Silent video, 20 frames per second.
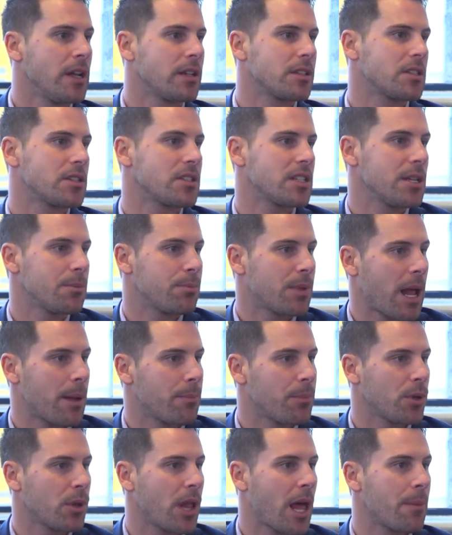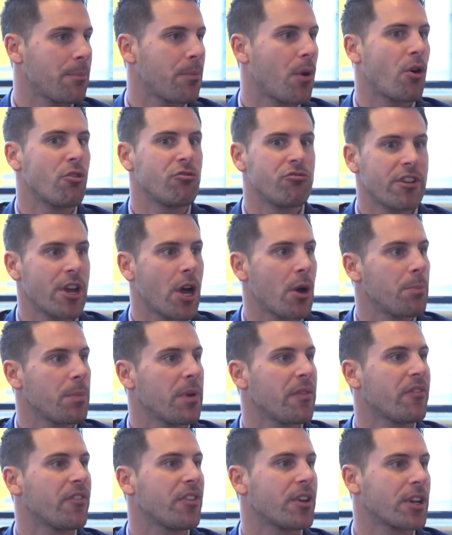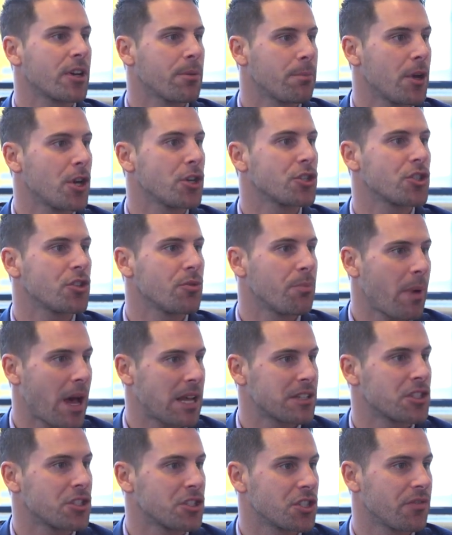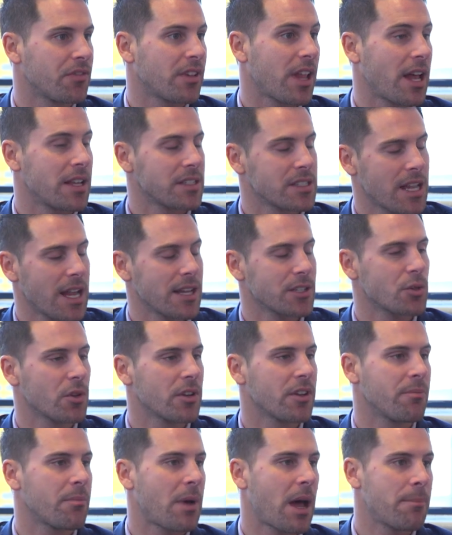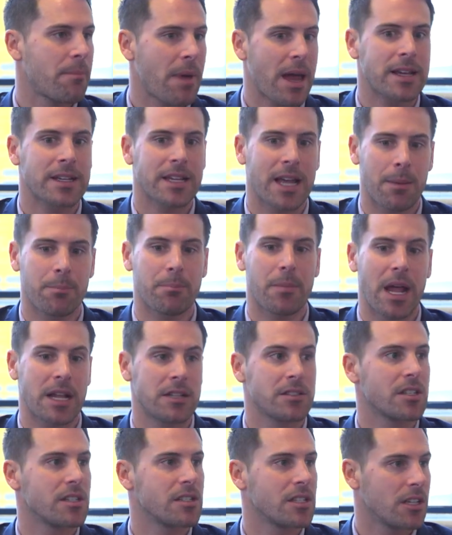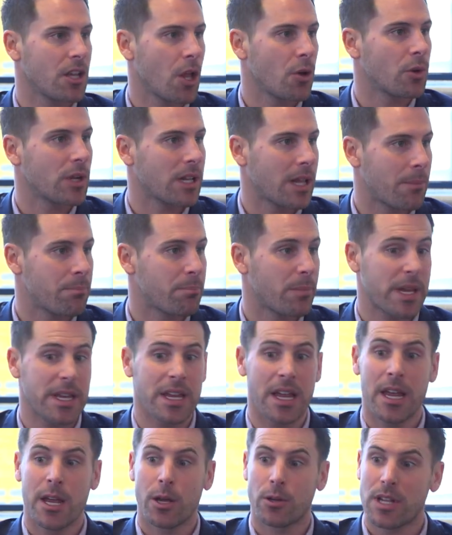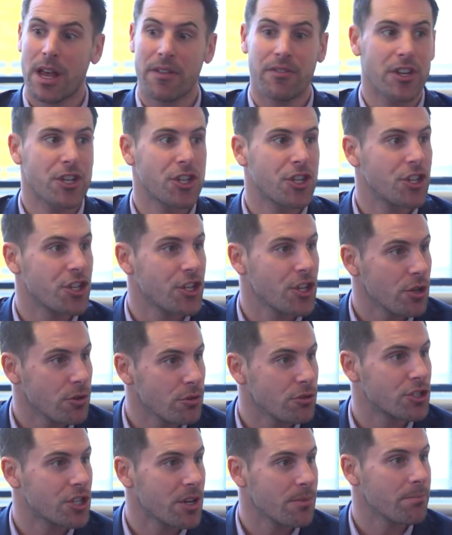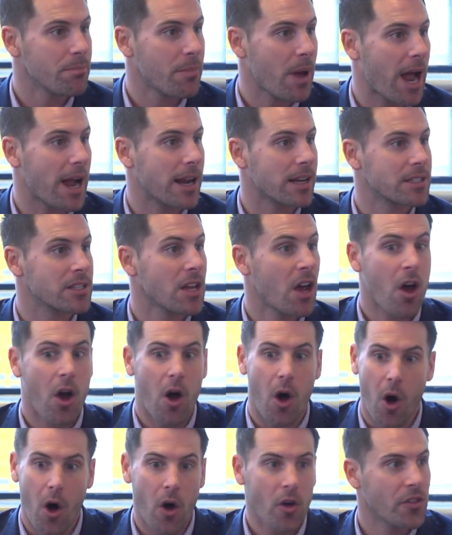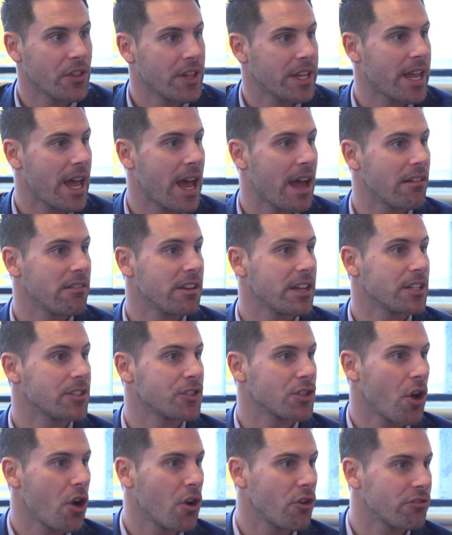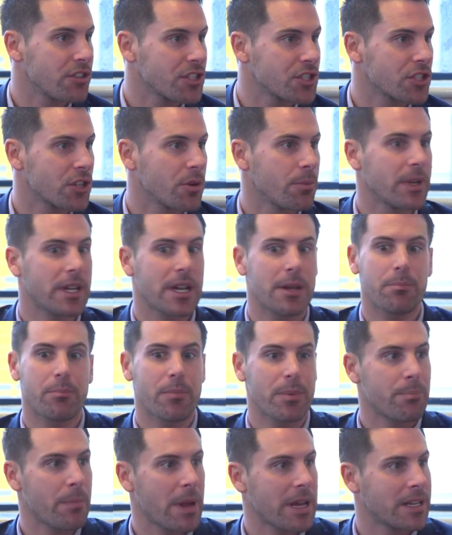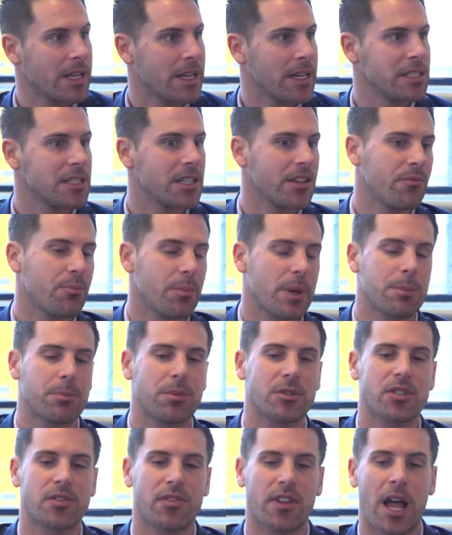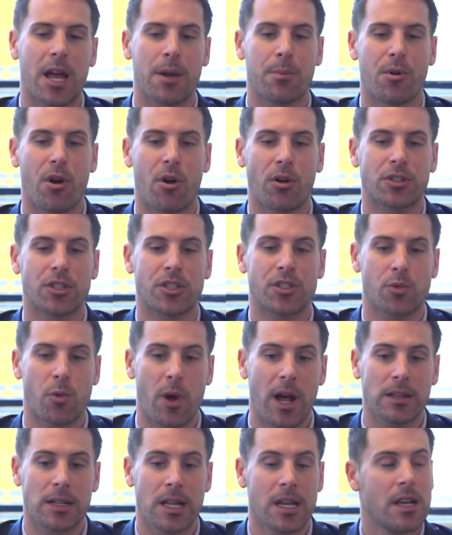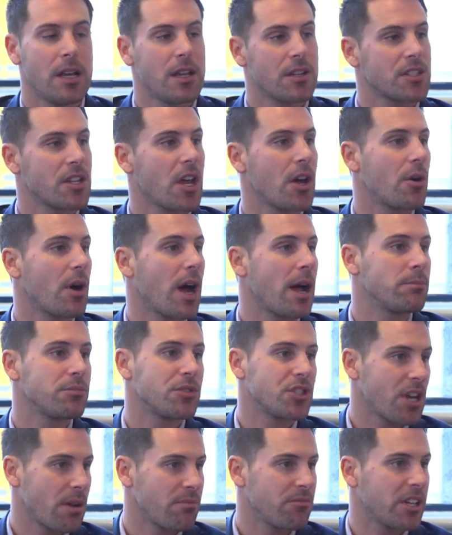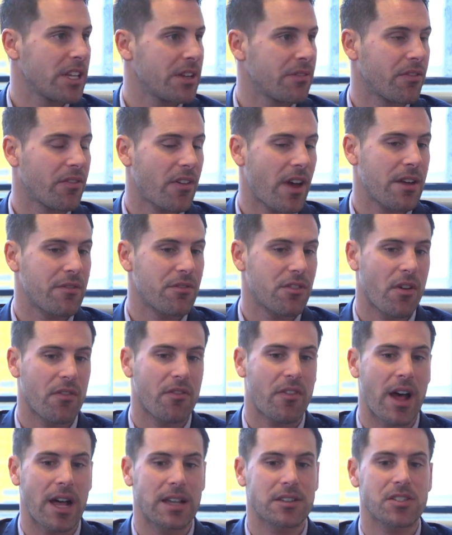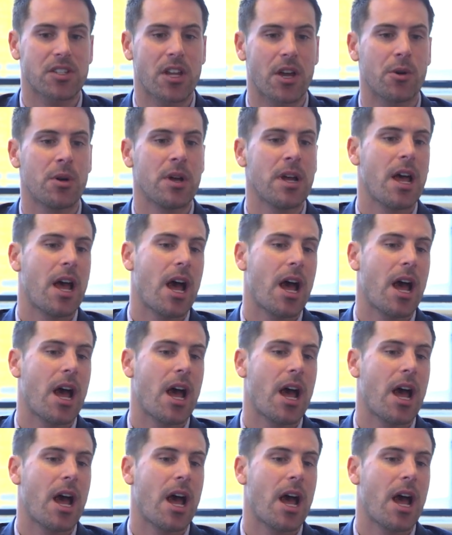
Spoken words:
to see Blackpool Airport reopen for commercial passenger flights. That's one of my main campaigns as a local MP. That has a huge impact on the area, tourists coming in, making it easy for people to fly abroad as well. So I'm generally in favour of that. So